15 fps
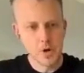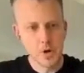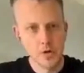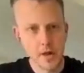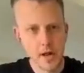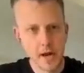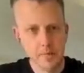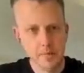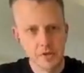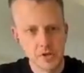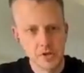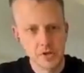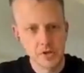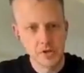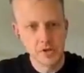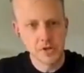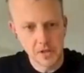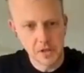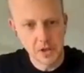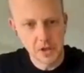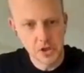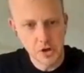want to hold that up to you. It's a bit
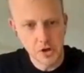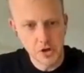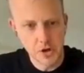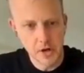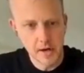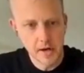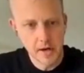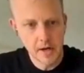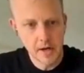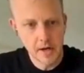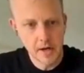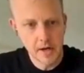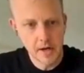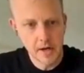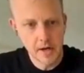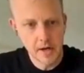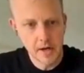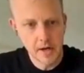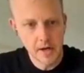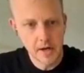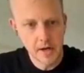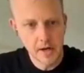easier to show you now. How good does that
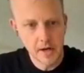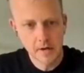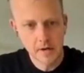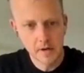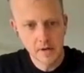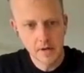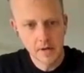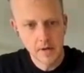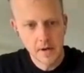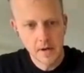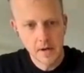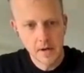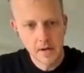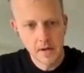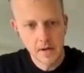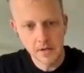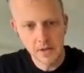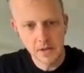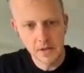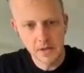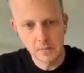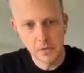look? You can
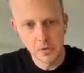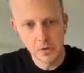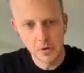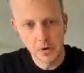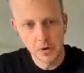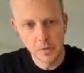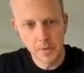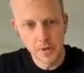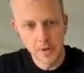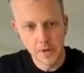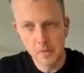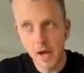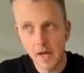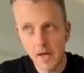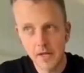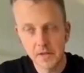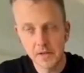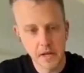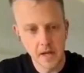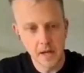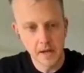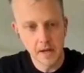see some beautiful beeswax
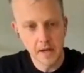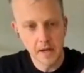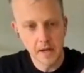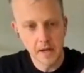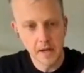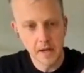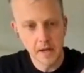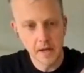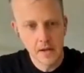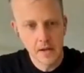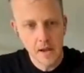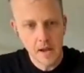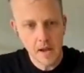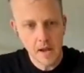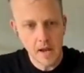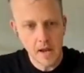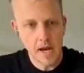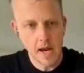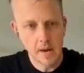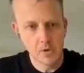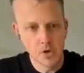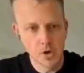there.
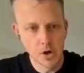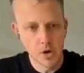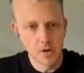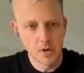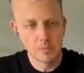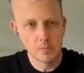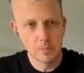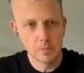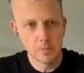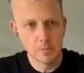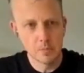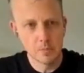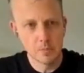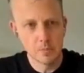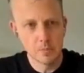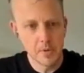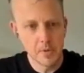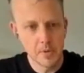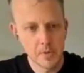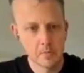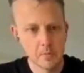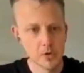You know it's ripe,
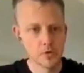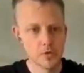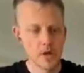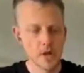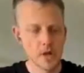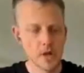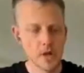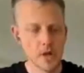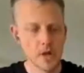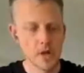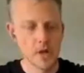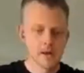beautiful honey.